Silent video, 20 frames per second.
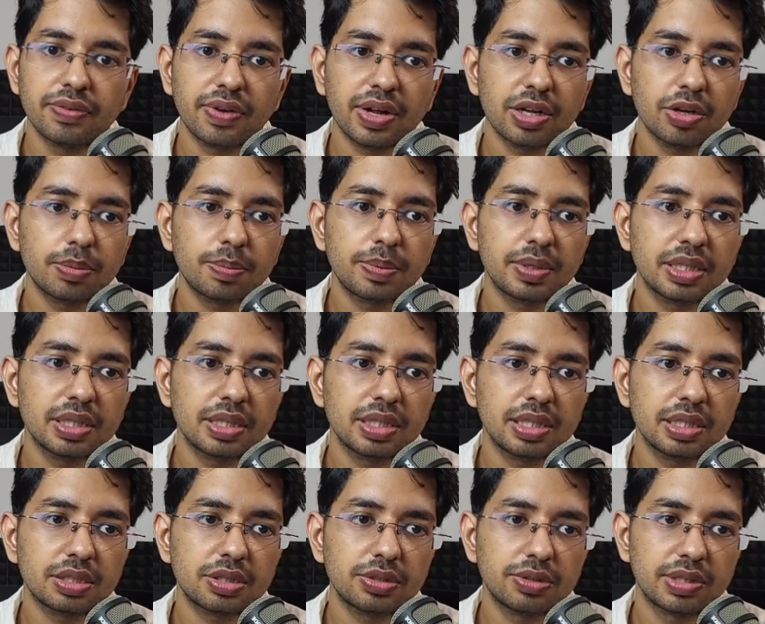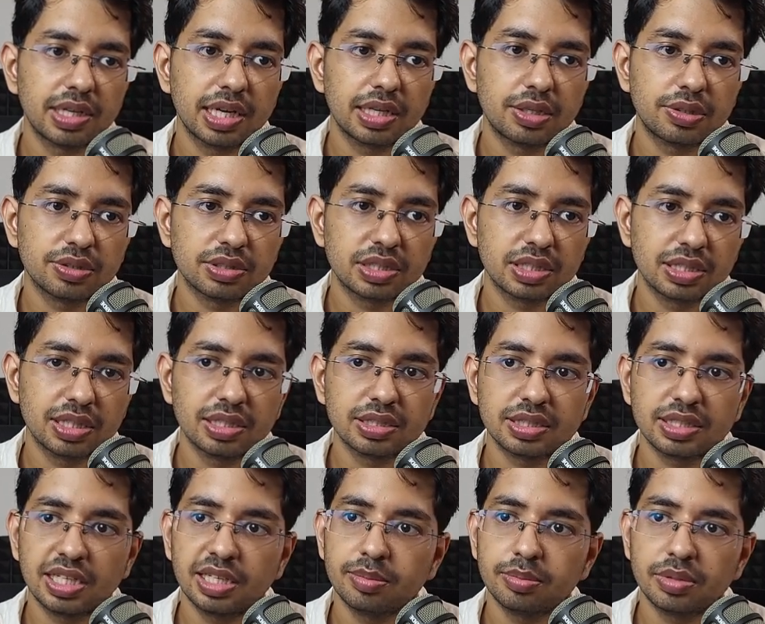I open this, you get to see the
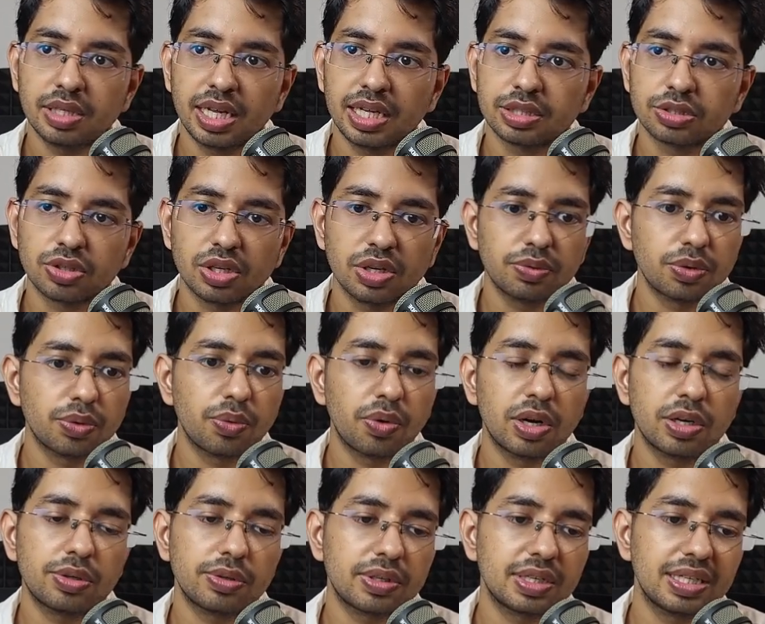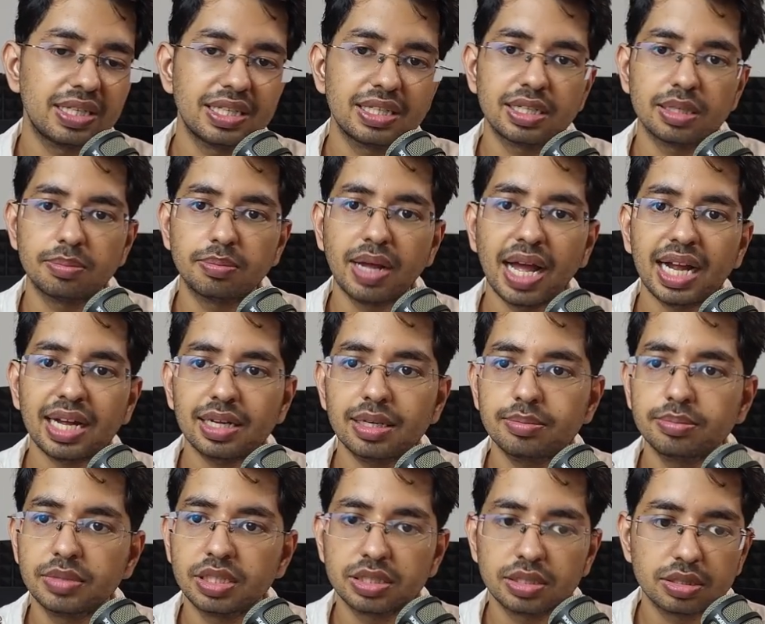same thing. So you want to create a
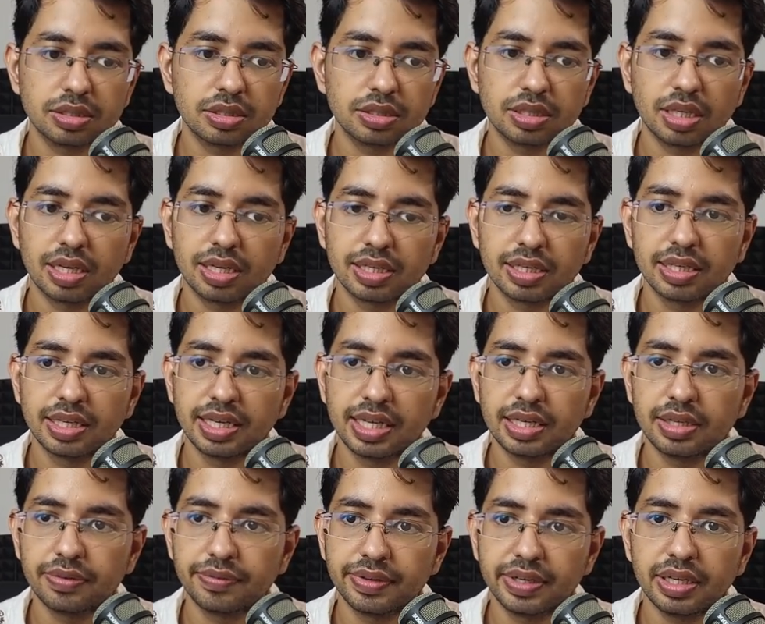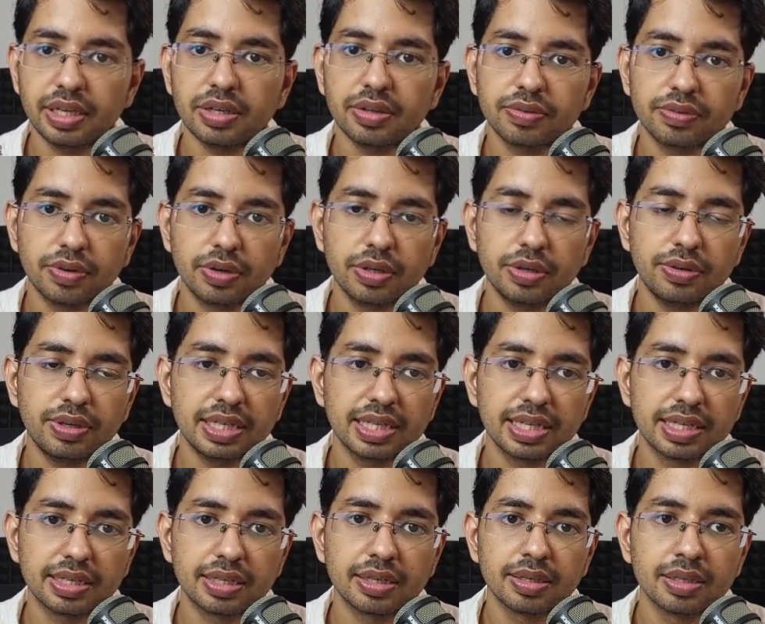backup, this is great way for doing
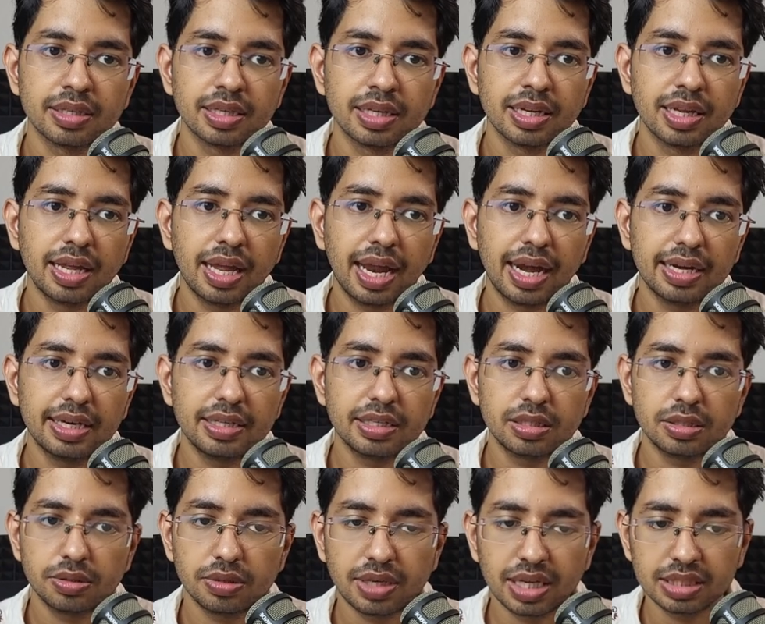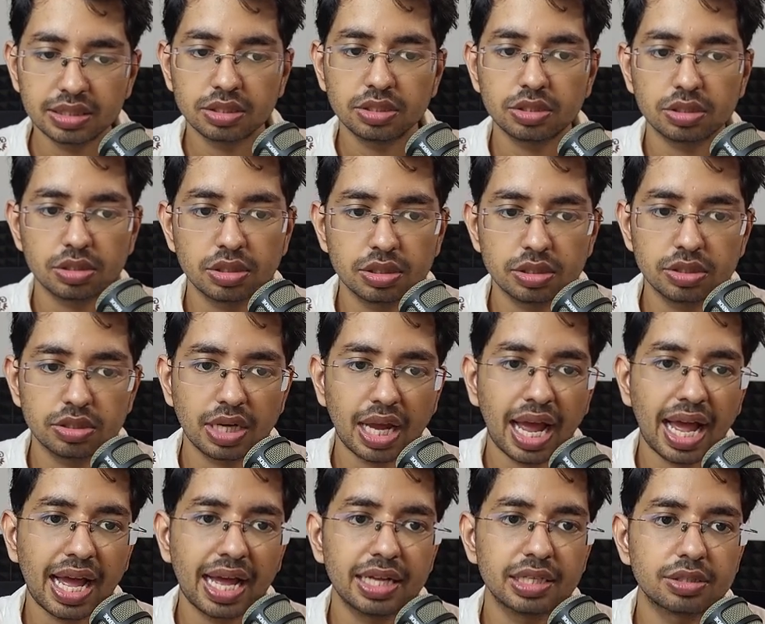it. And here you can search
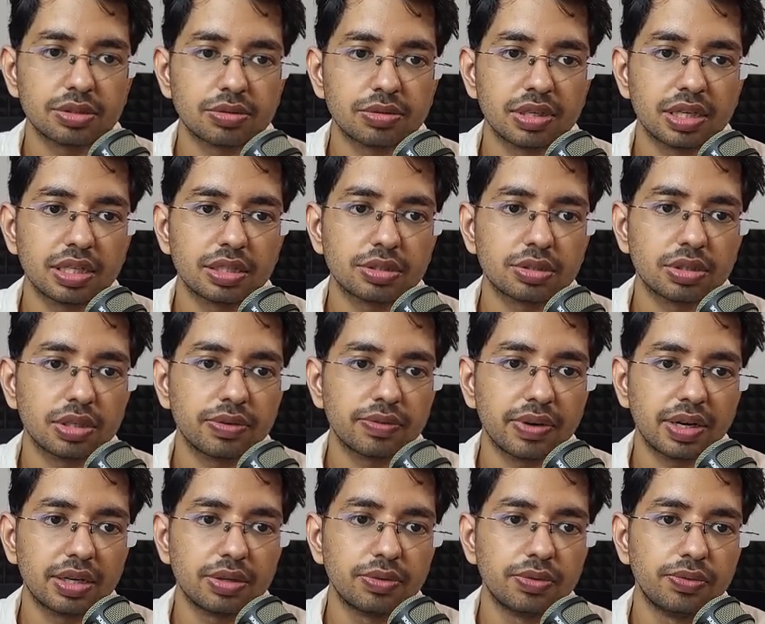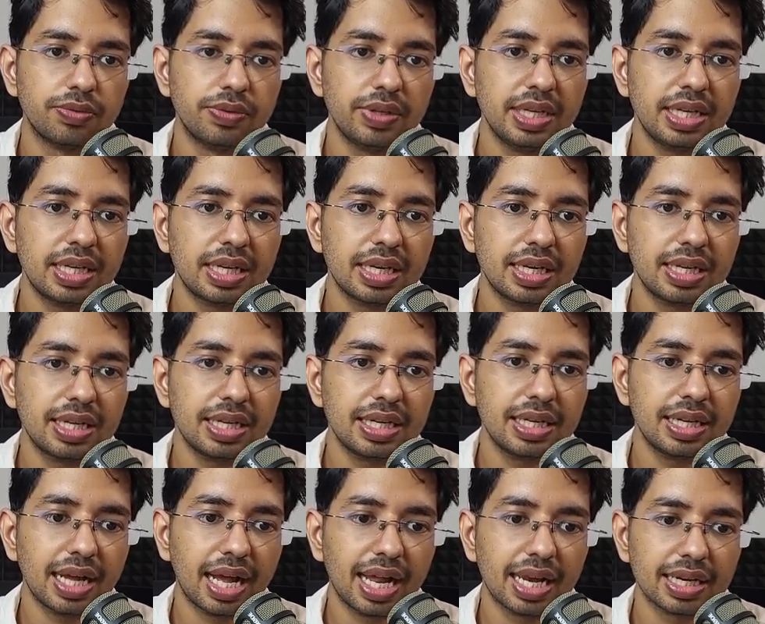as well. So if I do
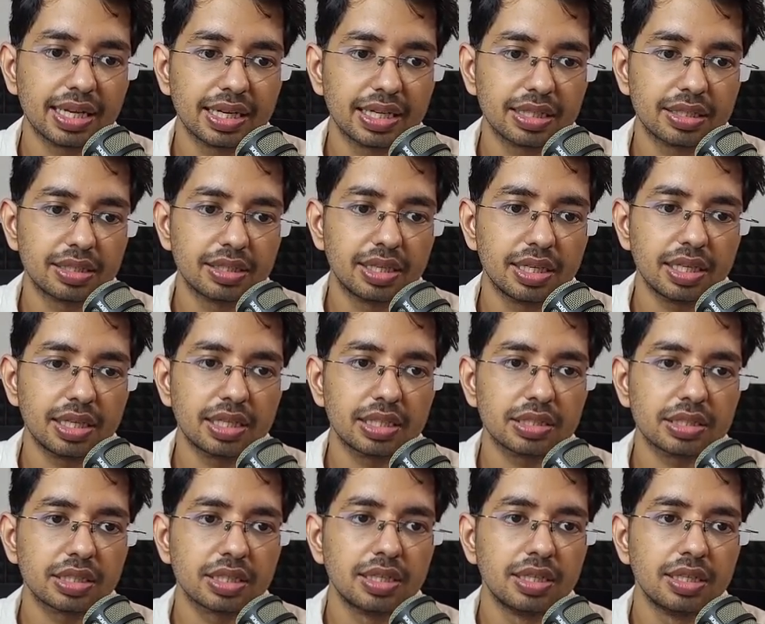weekly, I'll get this.